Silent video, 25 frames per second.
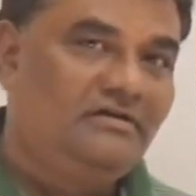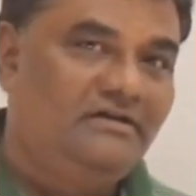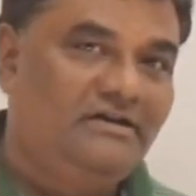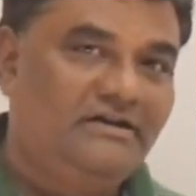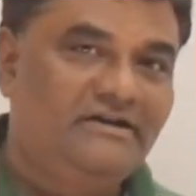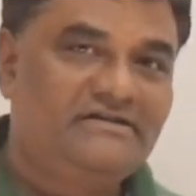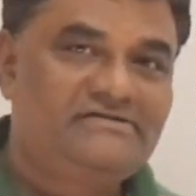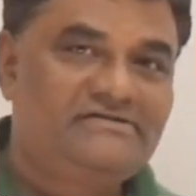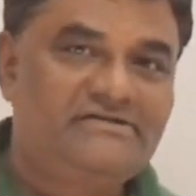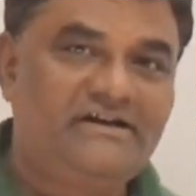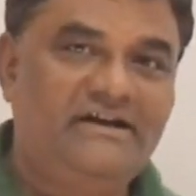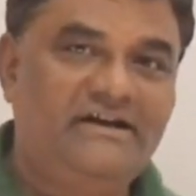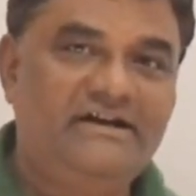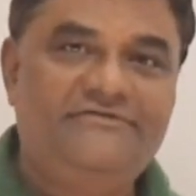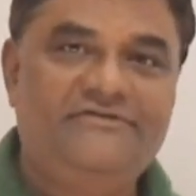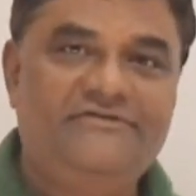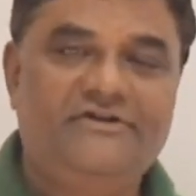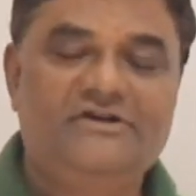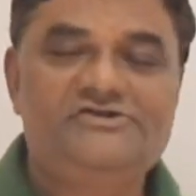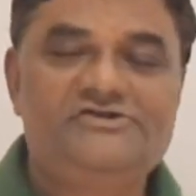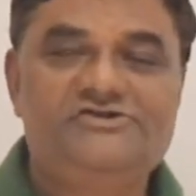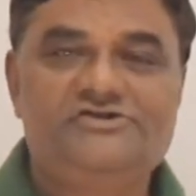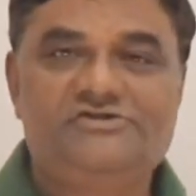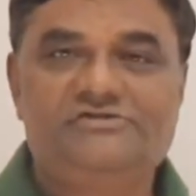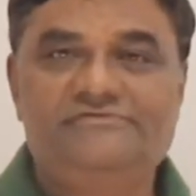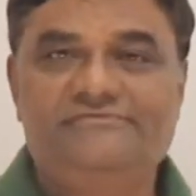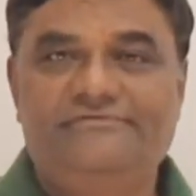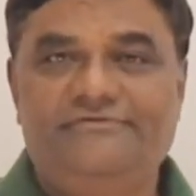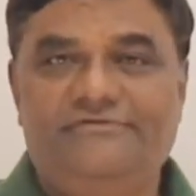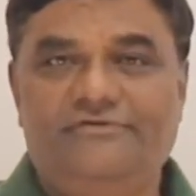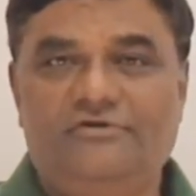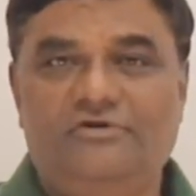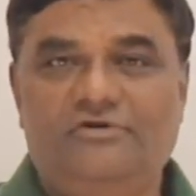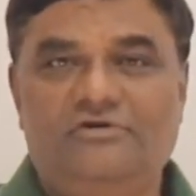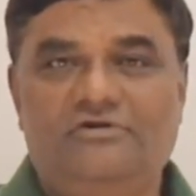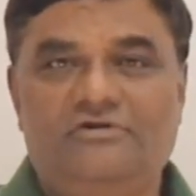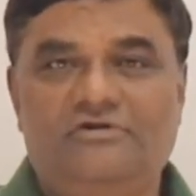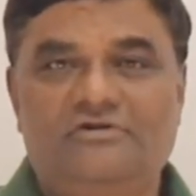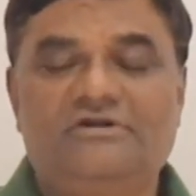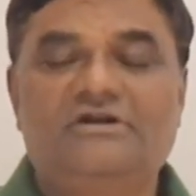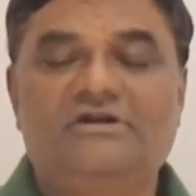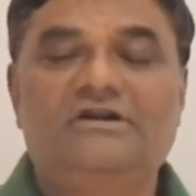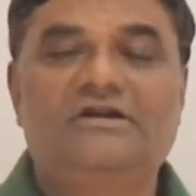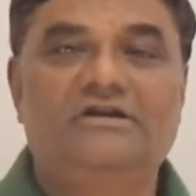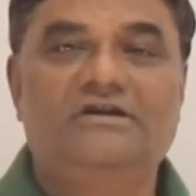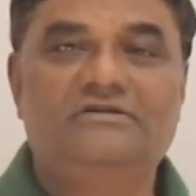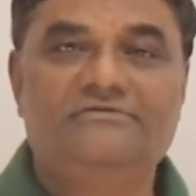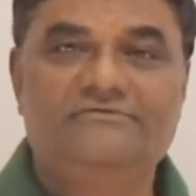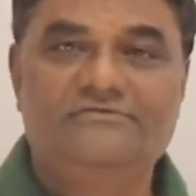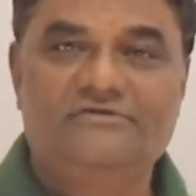Let us write a function
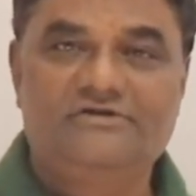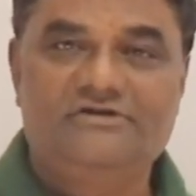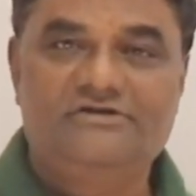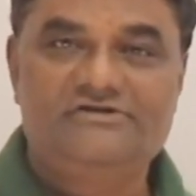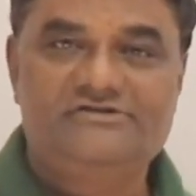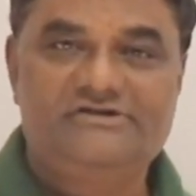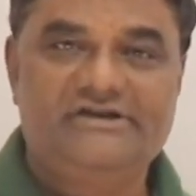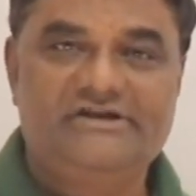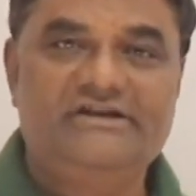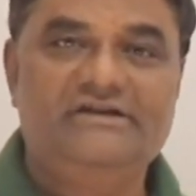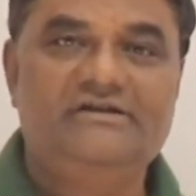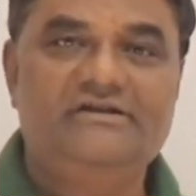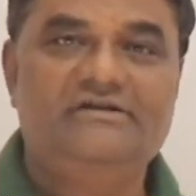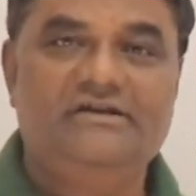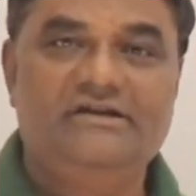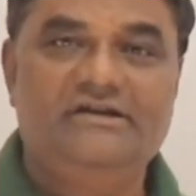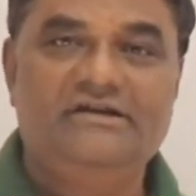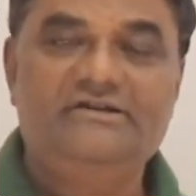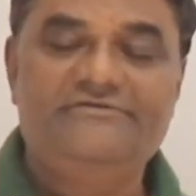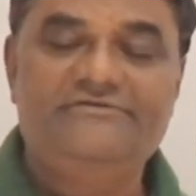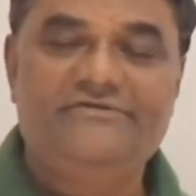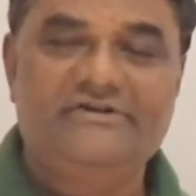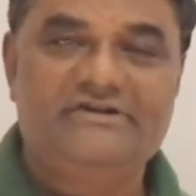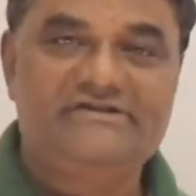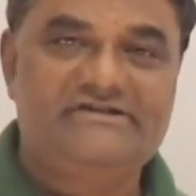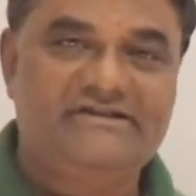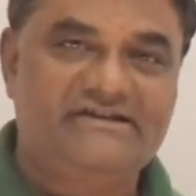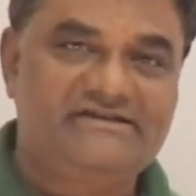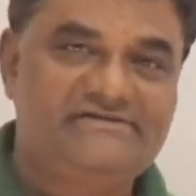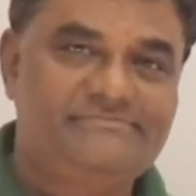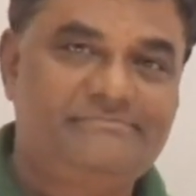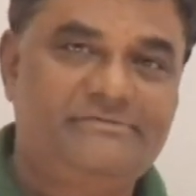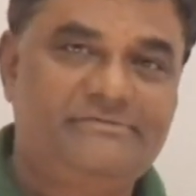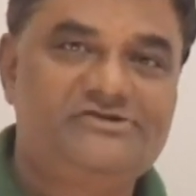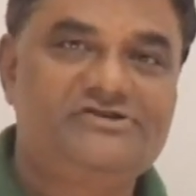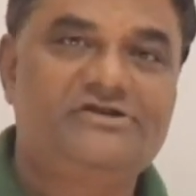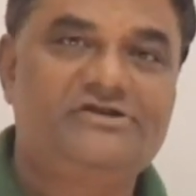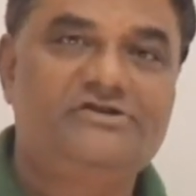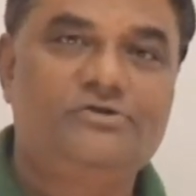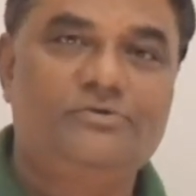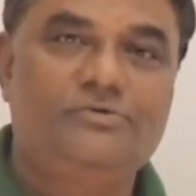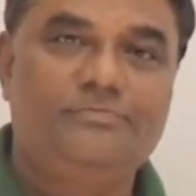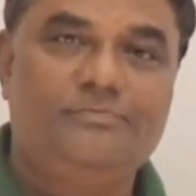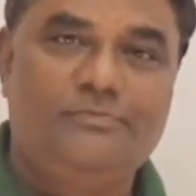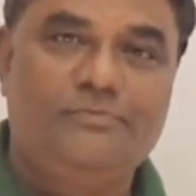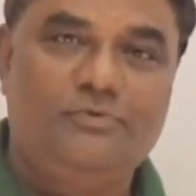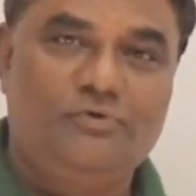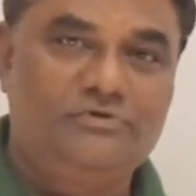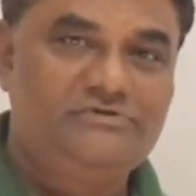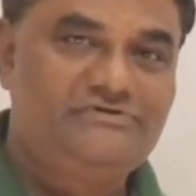for converting infix expression
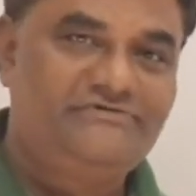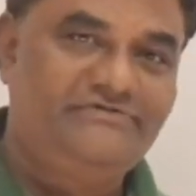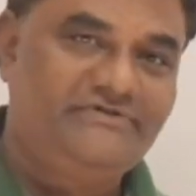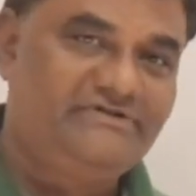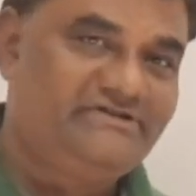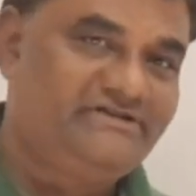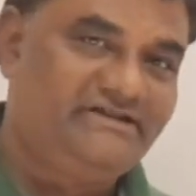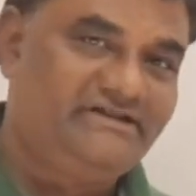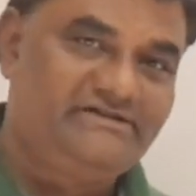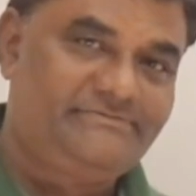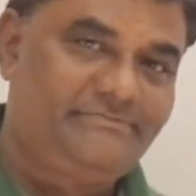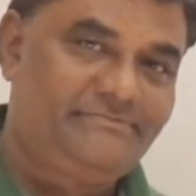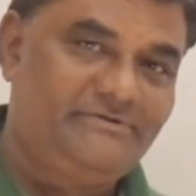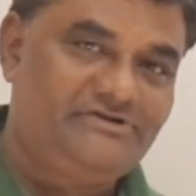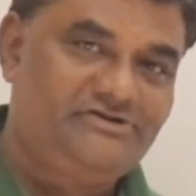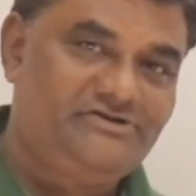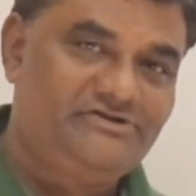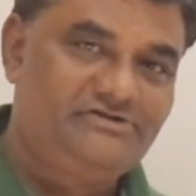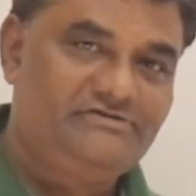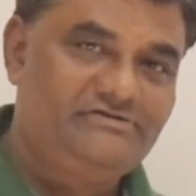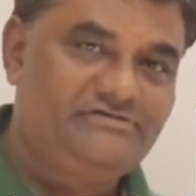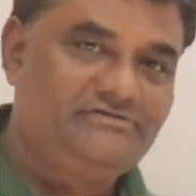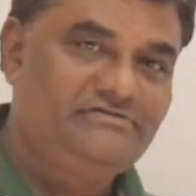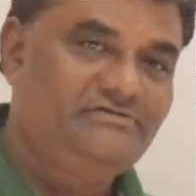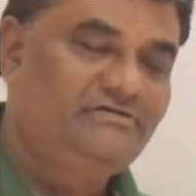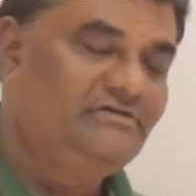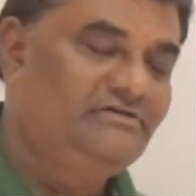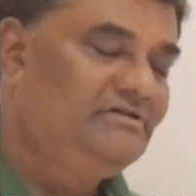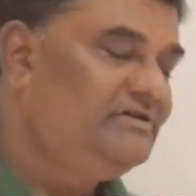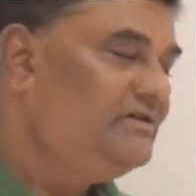to postfix expression.